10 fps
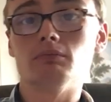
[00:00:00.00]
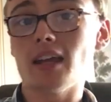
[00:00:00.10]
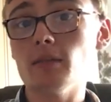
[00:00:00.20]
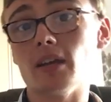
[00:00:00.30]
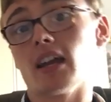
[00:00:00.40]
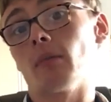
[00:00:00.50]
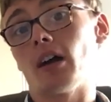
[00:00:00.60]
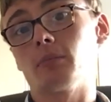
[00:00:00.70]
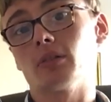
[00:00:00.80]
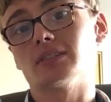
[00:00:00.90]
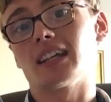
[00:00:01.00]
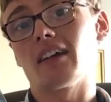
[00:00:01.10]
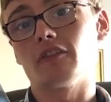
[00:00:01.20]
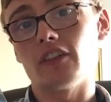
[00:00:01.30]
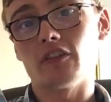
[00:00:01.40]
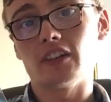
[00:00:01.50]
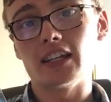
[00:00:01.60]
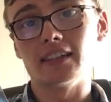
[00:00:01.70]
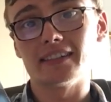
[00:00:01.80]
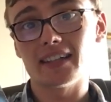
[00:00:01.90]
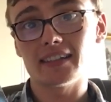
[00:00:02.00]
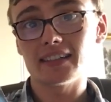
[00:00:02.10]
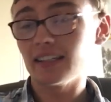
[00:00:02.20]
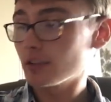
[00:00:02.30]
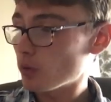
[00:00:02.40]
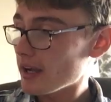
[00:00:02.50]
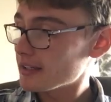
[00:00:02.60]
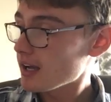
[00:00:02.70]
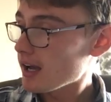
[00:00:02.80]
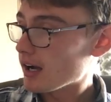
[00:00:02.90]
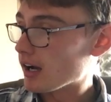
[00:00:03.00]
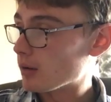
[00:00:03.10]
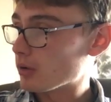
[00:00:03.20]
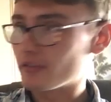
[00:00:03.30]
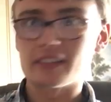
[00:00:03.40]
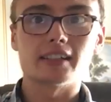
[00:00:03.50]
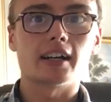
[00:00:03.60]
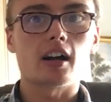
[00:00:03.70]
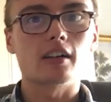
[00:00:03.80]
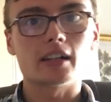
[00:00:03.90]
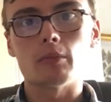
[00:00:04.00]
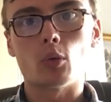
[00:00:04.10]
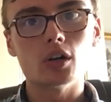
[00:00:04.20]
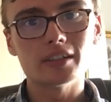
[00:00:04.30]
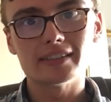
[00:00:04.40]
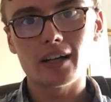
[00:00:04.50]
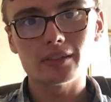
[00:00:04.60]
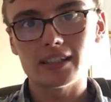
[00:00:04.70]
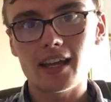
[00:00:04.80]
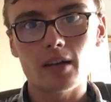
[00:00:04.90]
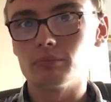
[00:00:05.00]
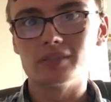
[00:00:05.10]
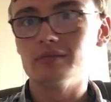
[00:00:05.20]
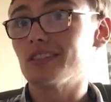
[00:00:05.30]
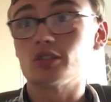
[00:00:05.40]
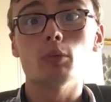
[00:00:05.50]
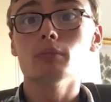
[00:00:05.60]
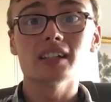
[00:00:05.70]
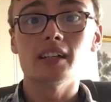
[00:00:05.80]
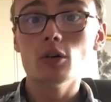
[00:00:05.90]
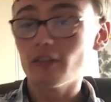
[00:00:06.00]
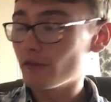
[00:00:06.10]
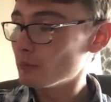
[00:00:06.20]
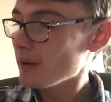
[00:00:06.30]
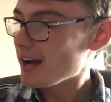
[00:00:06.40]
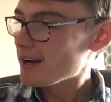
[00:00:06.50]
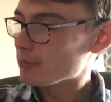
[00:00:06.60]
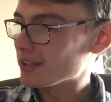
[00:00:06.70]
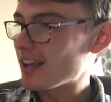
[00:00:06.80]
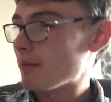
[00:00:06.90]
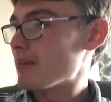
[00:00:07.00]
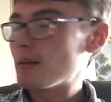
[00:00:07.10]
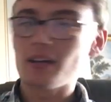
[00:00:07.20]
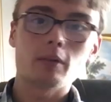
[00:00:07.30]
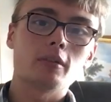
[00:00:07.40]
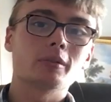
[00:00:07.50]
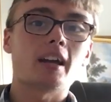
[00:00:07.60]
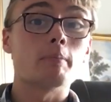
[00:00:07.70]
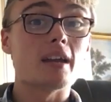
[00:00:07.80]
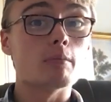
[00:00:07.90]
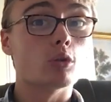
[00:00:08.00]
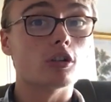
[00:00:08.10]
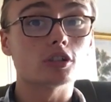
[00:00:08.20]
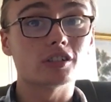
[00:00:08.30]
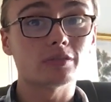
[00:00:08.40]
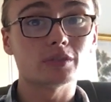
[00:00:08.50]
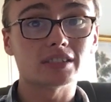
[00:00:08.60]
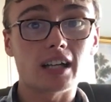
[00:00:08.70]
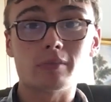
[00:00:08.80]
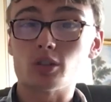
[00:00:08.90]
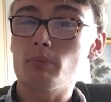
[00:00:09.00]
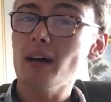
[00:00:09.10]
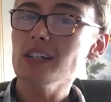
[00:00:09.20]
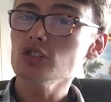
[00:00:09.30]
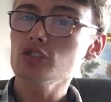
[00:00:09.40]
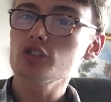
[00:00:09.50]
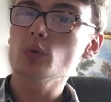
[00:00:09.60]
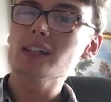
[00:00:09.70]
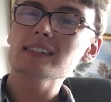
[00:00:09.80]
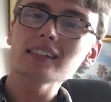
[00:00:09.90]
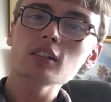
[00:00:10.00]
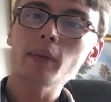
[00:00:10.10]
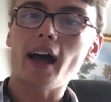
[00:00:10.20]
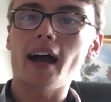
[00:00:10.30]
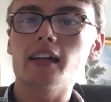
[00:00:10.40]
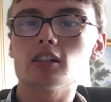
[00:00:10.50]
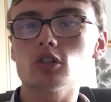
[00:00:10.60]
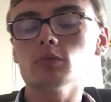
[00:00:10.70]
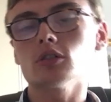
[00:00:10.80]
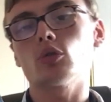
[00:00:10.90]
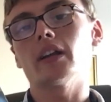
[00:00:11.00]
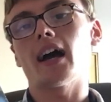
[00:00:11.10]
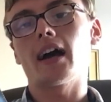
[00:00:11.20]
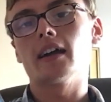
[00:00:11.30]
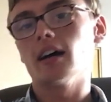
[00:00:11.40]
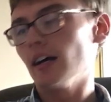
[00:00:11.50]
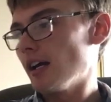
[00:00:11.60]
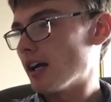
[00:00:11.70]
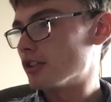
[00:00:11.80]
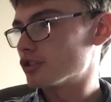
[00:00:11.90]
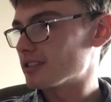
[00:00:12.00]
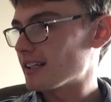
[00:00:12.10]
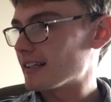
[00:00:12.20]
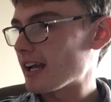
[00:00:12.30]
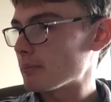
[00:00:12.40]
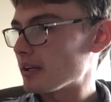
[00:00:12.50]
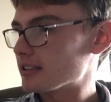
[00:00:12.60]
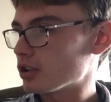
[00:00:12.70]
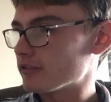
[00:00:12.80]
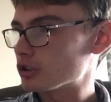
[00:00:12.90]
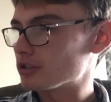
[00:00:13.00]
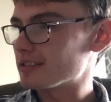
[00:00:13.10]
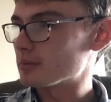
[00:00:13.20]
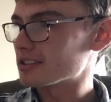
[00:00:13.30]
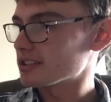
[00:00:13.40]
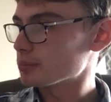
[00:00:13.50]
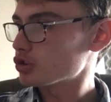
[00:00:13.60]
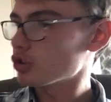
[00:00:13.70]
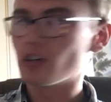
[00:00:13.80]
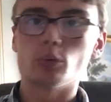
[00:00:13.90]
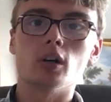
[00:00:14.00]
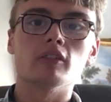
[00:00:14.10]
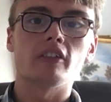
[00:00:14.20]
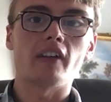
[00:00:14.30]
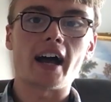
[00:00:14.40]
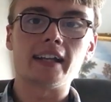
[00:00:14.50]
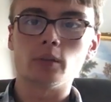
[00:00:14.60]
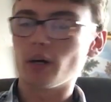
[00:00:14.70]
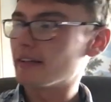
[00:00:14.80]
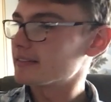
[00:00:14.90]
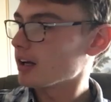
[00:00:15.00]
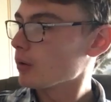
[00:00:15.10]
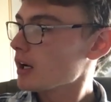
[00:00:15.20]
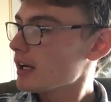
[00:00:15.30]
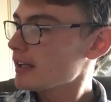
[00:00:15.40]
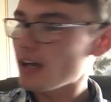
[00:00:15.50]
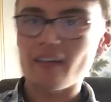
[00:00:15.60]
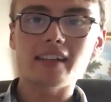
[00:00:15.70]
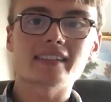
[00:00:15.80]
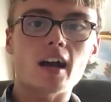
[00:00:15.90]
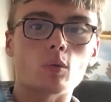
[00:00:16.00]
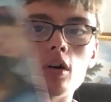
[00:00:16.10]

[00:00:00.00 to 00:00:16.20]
maybe I might be able to get 15, 16 quid. Um, obviously I can't get my words out today. I'm stumbling over them. But yeah, maybe I'll be able to get a bit more at Christmas time. So I might just shoot a little bit higher, a couple of quid higher, and just let it get picked off at Christmas because I'm sure it will for that anyway. So yeah, that's that